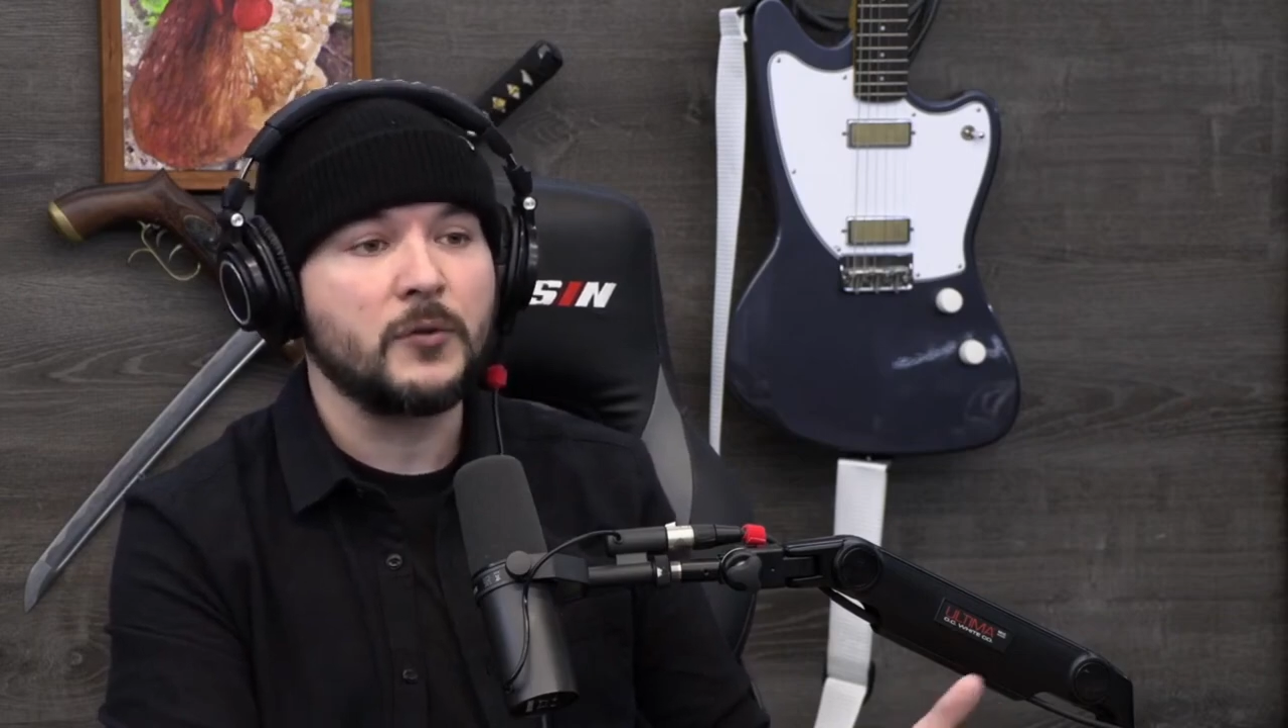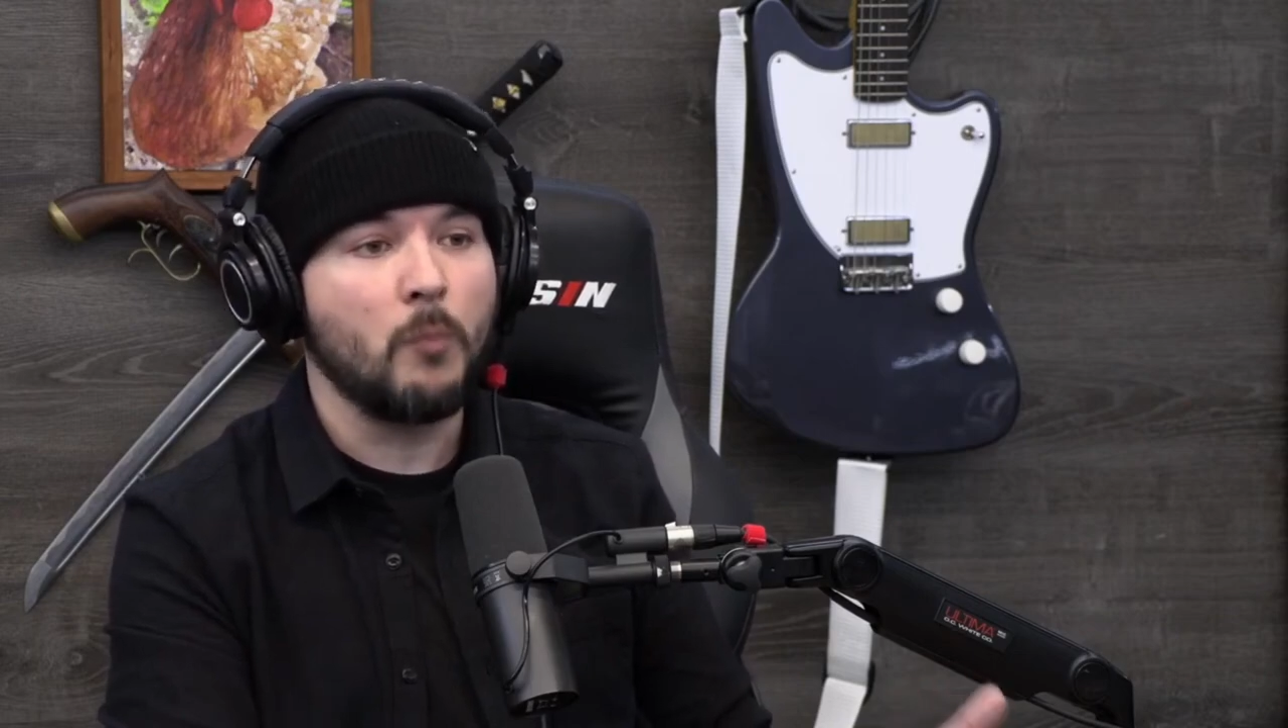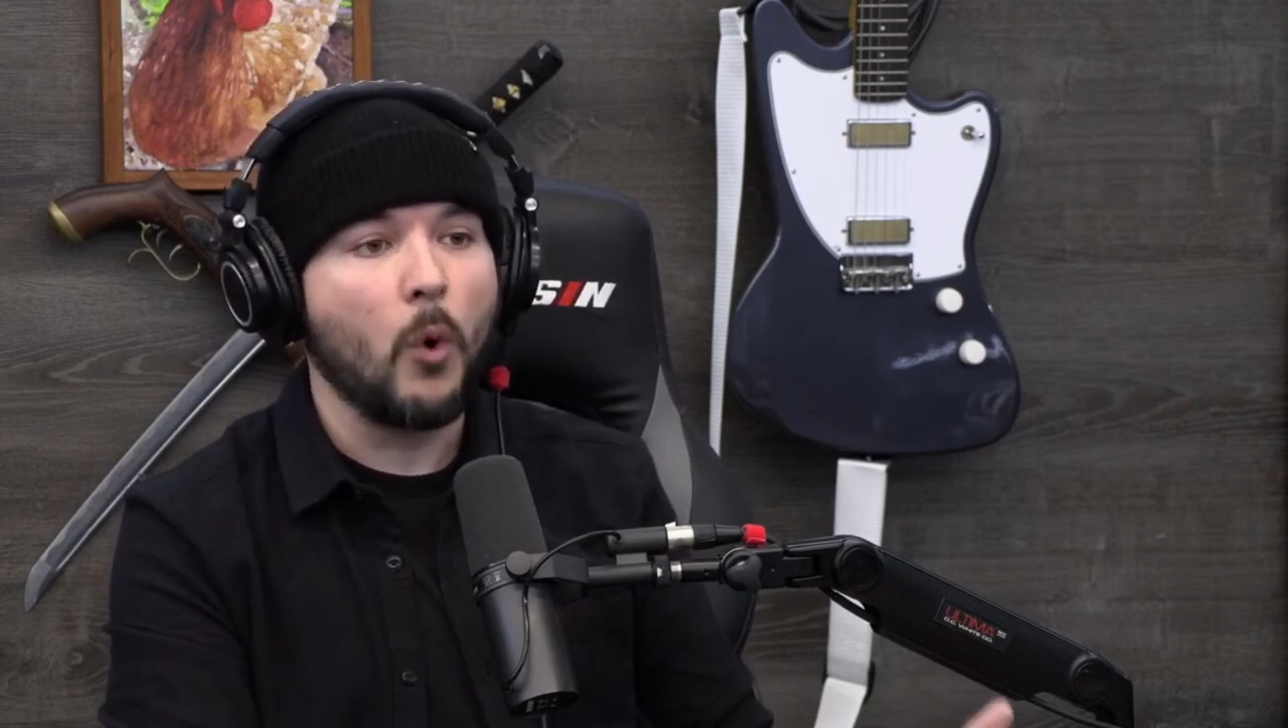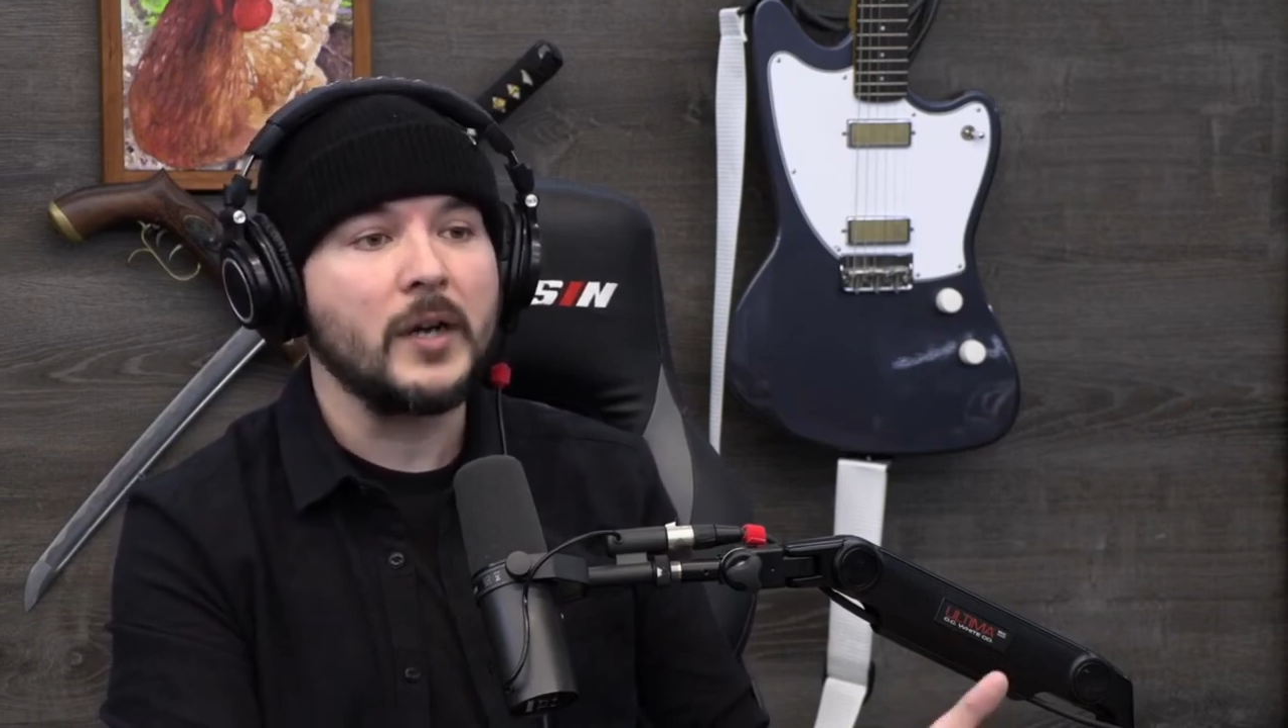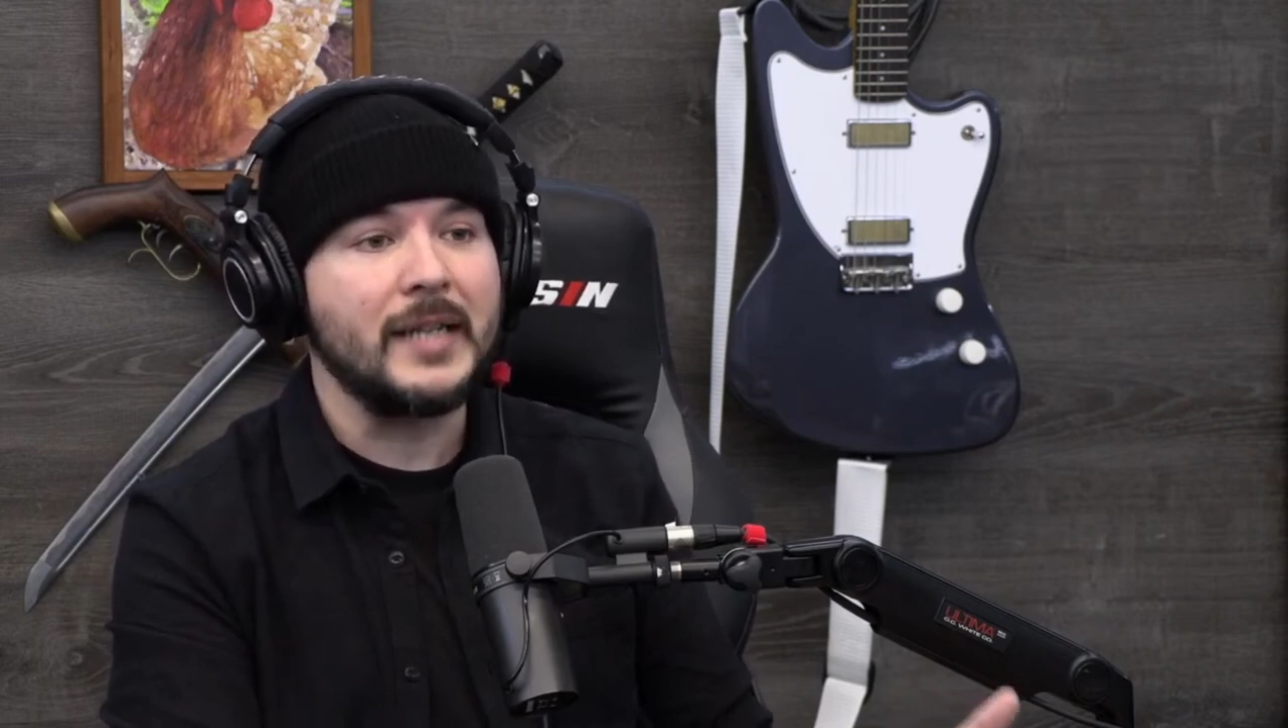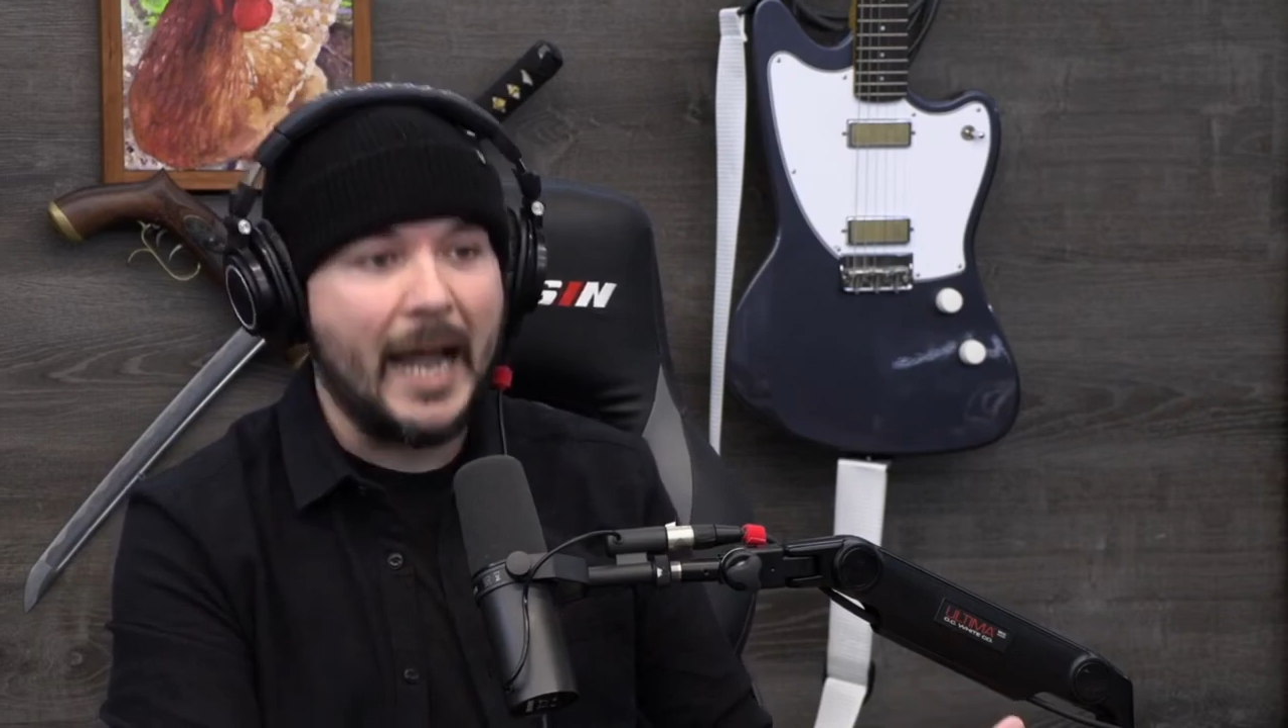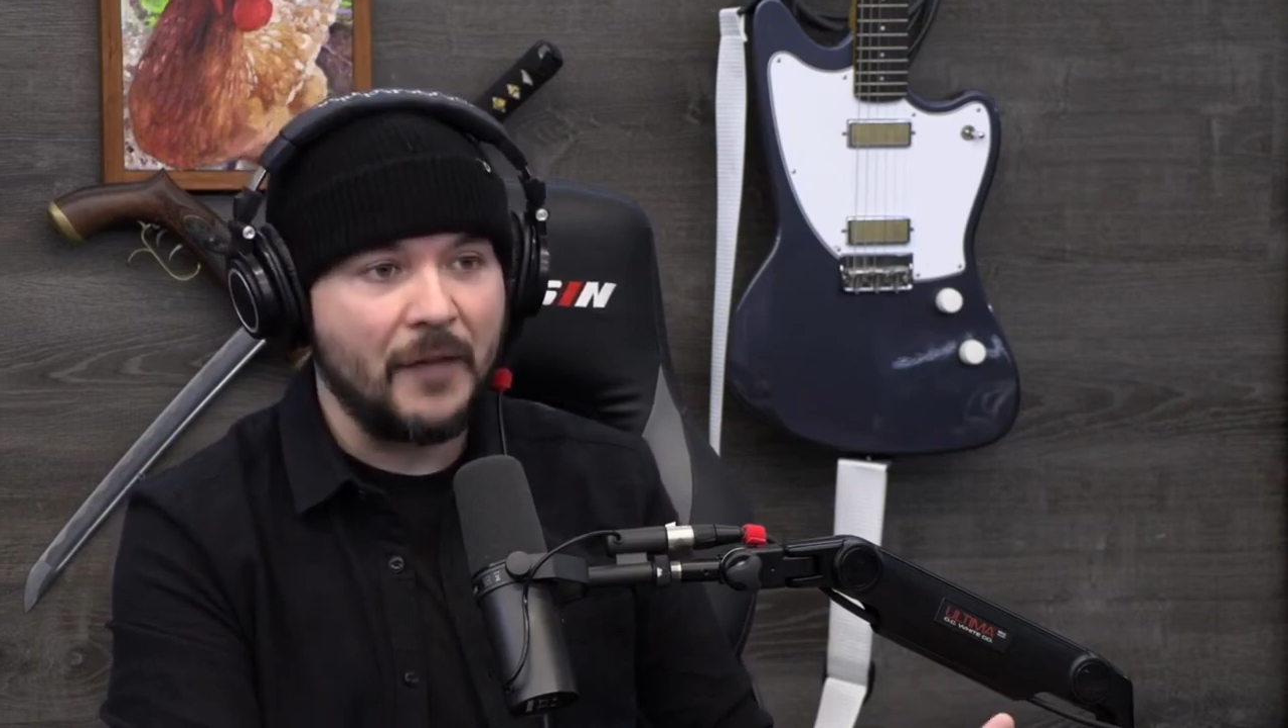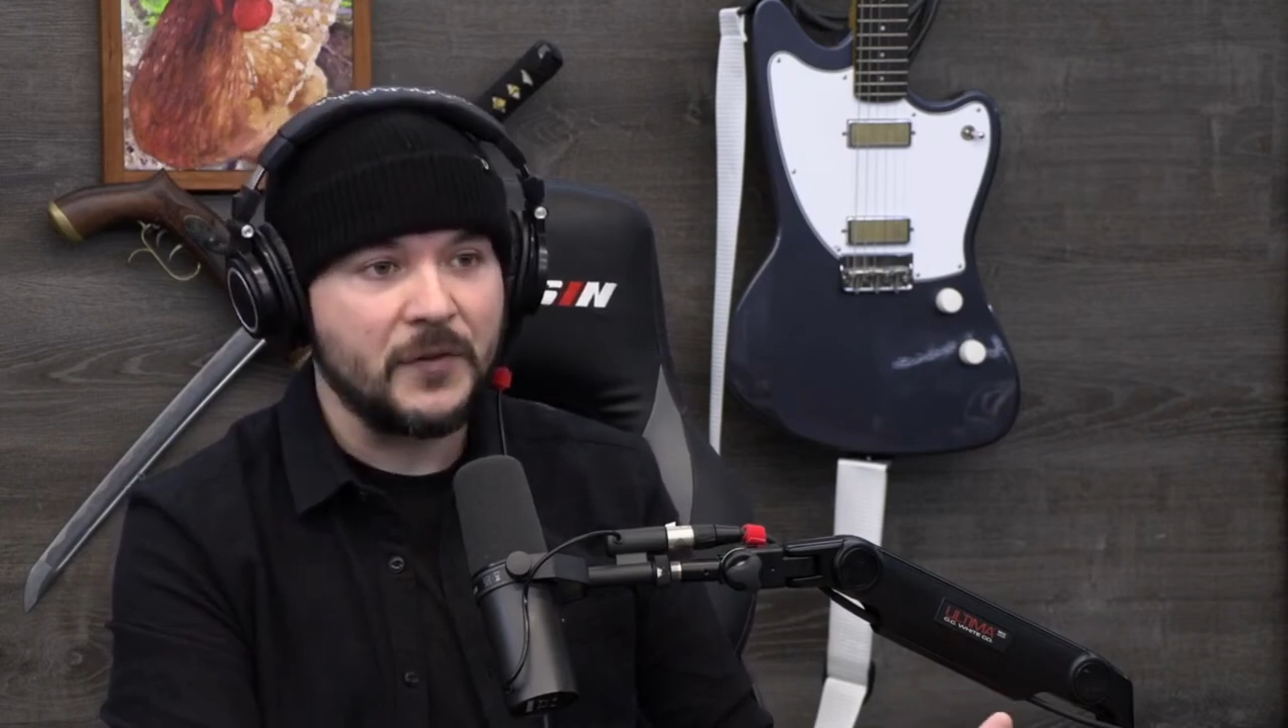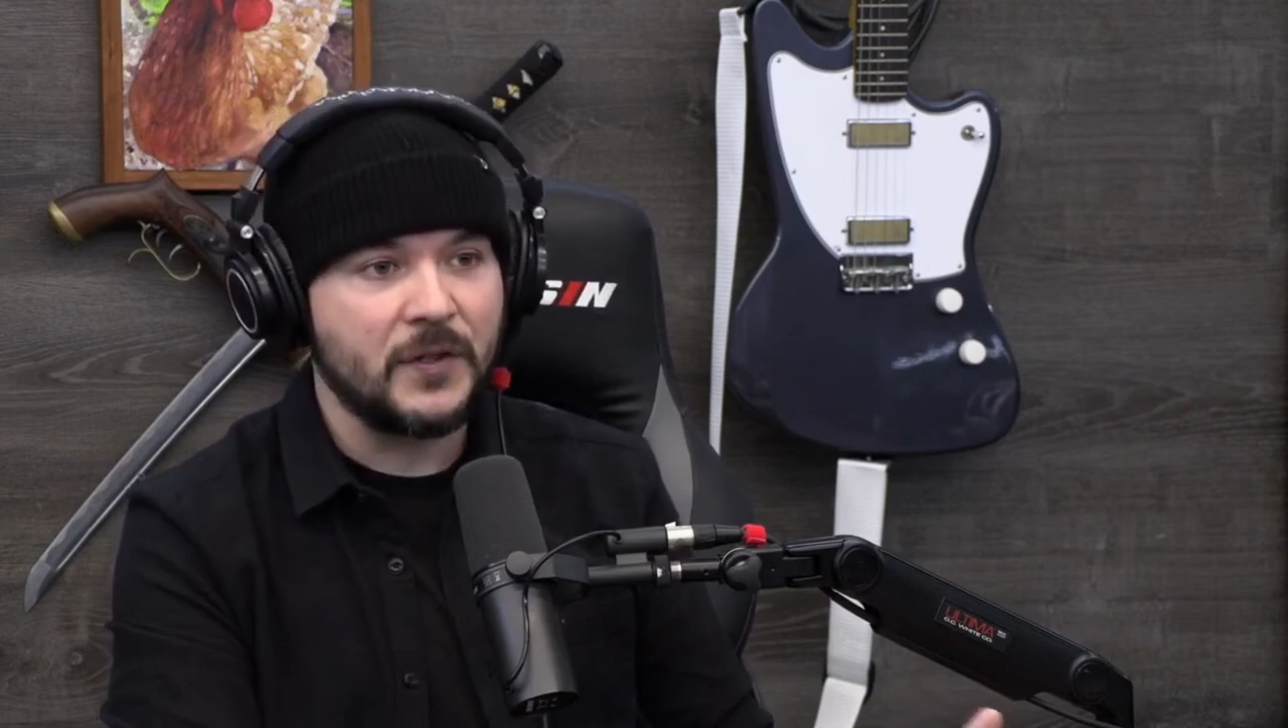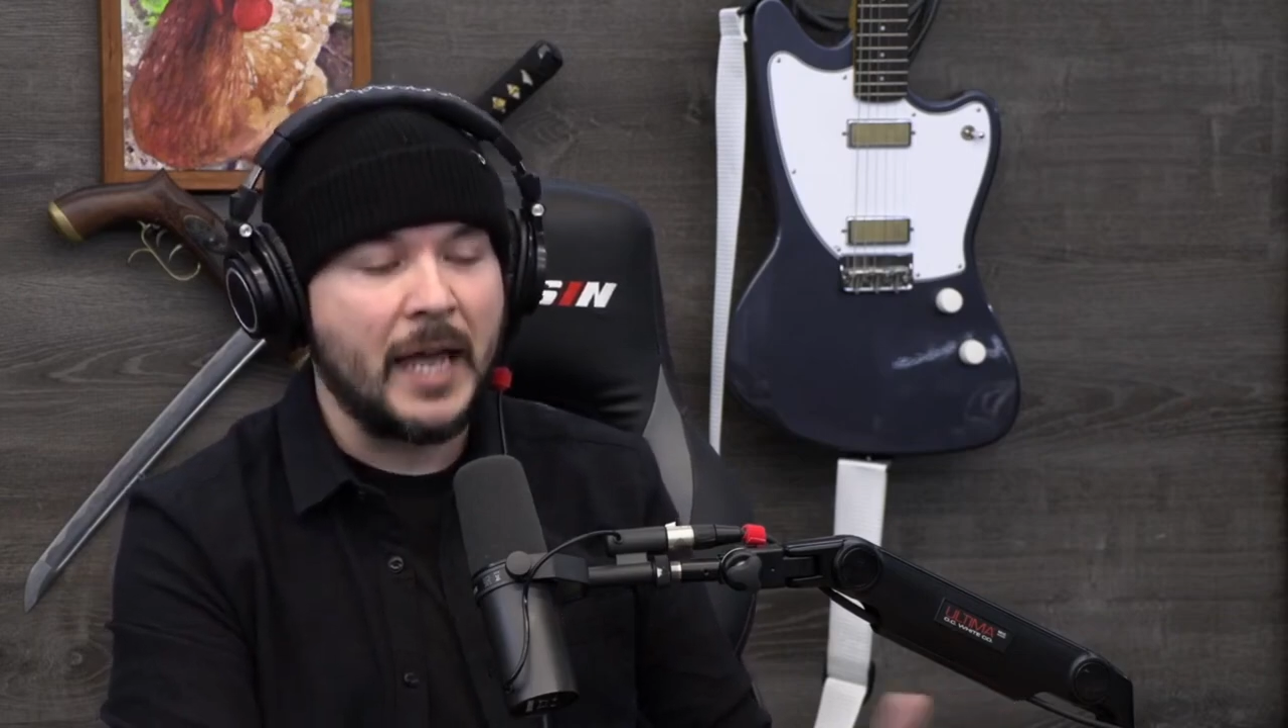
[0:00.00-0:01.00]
more deaths